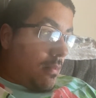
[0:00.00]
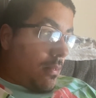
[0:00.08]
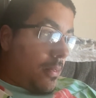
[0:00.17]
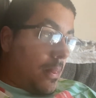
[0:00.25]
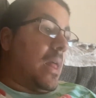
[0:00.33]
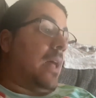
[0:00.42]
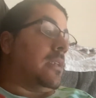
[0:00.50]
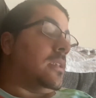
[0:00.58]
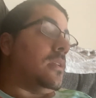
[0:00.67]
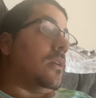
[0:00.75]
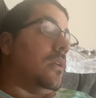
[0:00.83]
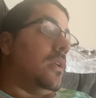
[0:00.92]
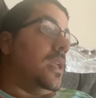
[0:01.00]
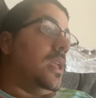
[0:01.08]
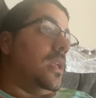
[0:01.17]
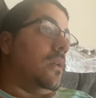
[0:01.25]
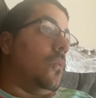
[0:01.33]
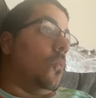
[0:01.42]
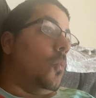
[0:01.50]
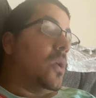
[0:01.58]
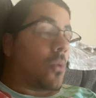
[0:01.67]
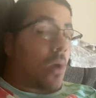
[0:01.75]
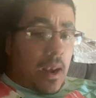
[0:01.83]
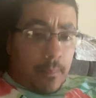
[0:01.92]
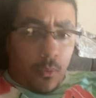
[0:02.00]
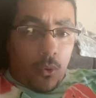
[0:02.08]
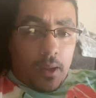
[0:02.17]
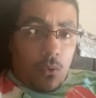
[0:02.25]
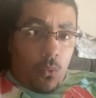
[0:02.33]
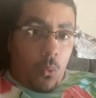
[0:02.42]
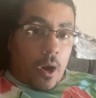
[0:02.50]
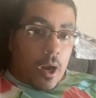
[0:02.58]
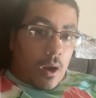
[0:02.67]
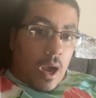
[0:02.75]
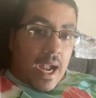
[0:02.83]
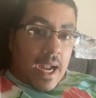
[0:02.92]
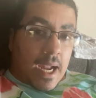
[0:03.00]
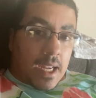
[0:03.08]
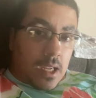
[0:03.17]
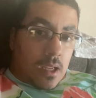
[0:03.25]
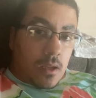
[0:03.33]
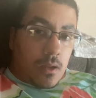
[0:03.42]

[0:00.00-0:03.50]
Then we were at a point where I